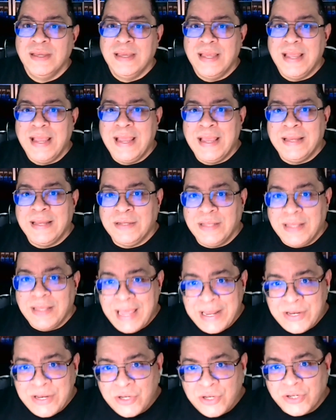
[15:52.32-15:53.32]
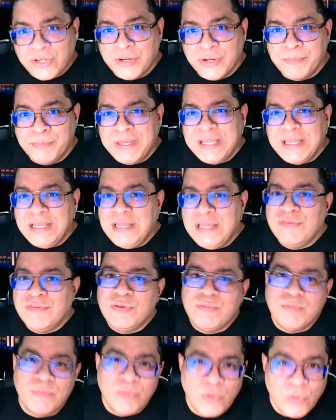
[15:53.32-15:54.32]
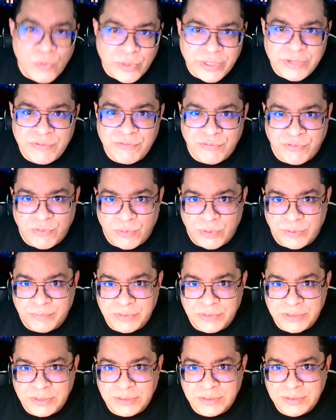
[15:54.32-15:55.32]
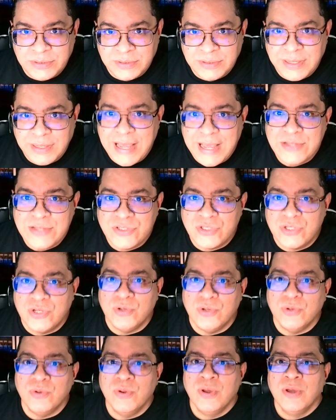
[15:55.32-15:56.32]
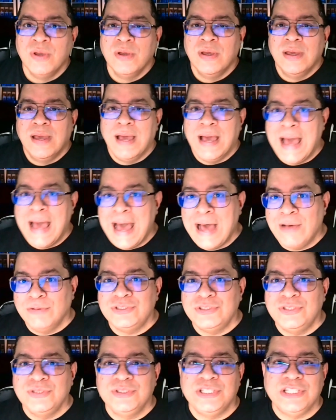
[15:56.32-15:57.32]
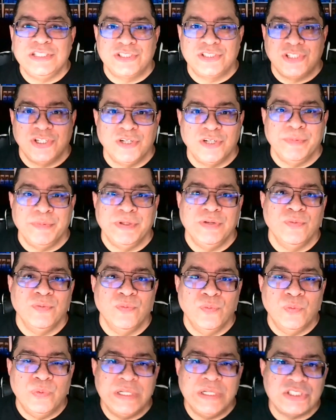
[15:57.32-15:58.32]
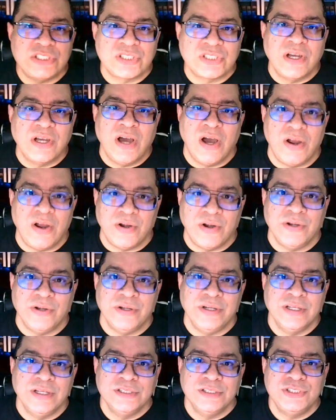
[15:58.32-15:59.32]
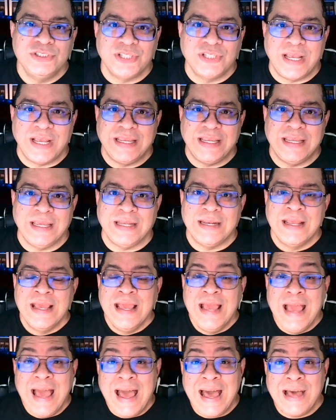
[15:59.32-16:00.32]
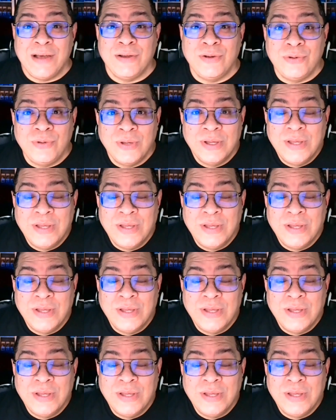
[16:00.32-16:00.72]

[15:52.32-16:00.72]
And you're going to be even more informed as to how to determine which card should I get. How